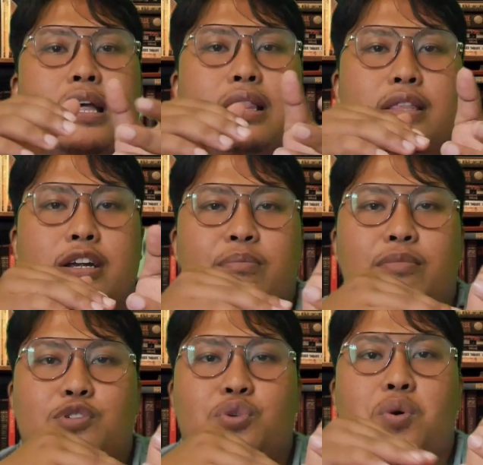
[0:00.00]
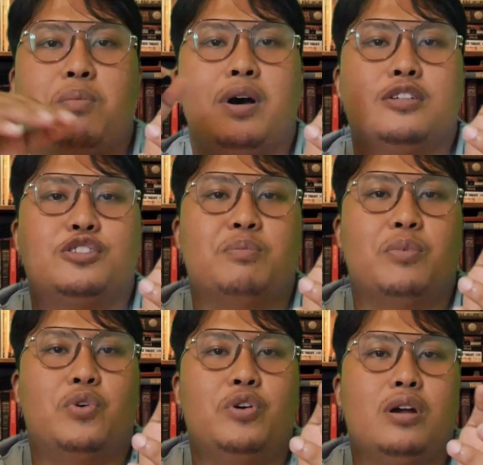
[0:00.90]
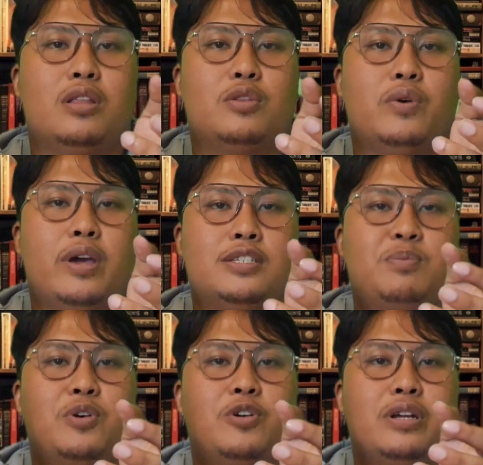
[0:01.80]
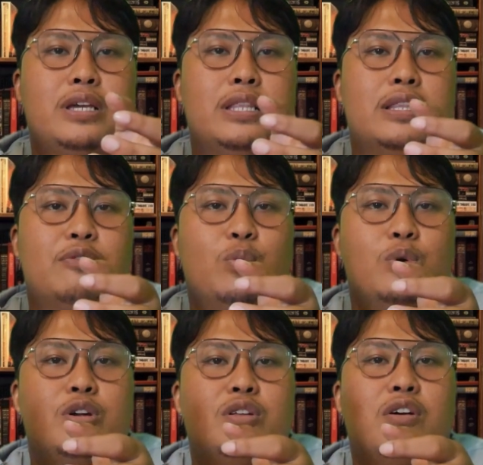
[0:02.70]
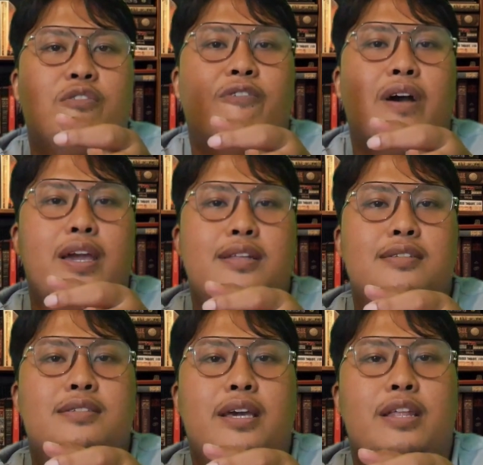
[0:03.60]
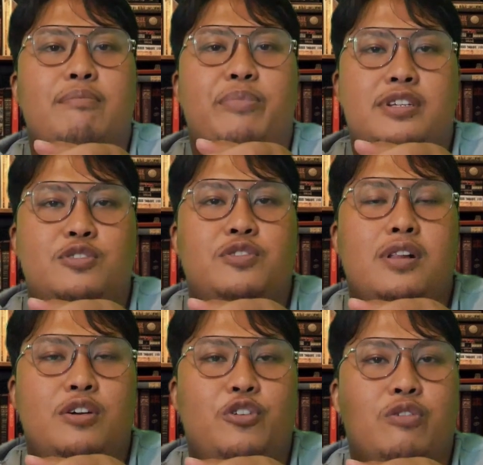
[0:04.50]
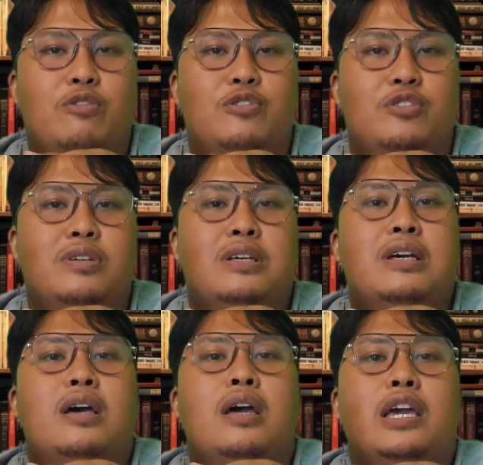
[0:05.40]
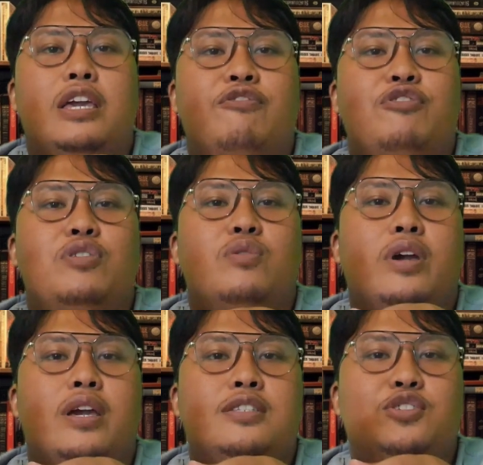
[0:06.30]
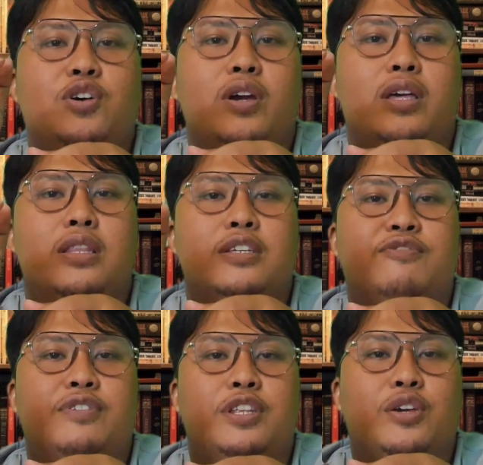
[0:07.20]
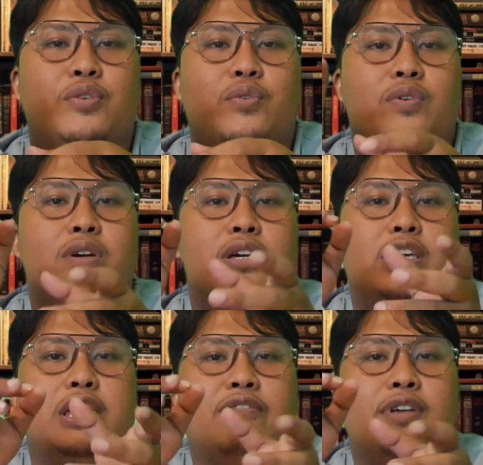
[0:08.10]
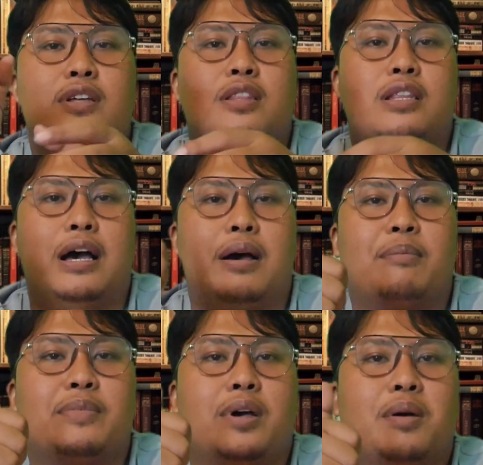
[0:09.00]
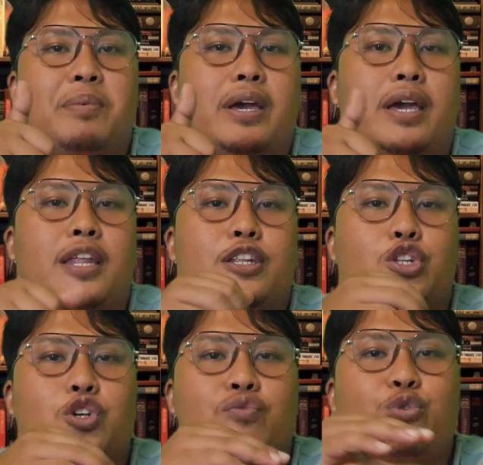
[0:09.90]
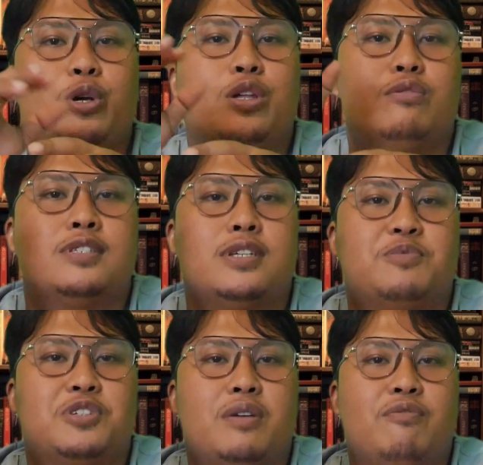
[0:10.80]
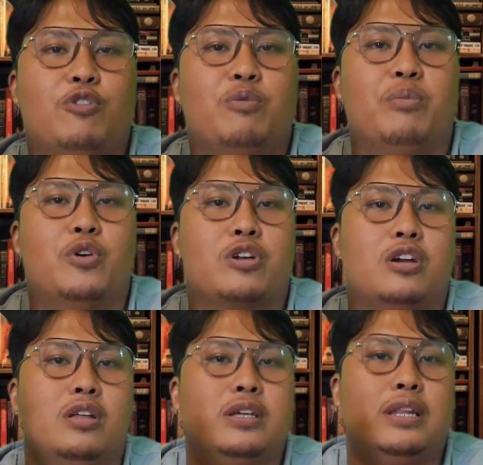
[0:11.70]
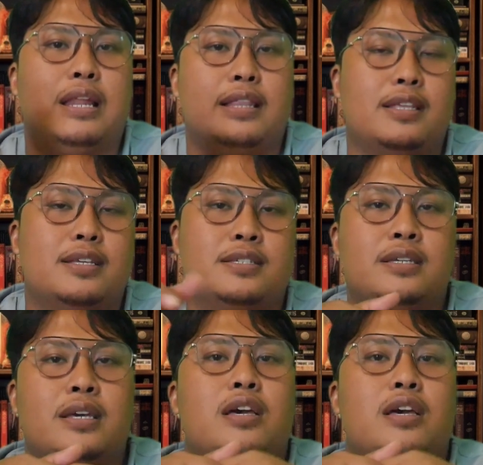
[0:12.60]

There's so much more to explore in the world of finance and personal growth. If you enjoyed this video, give it a thumb up and don't forget to subscribe for more content like this.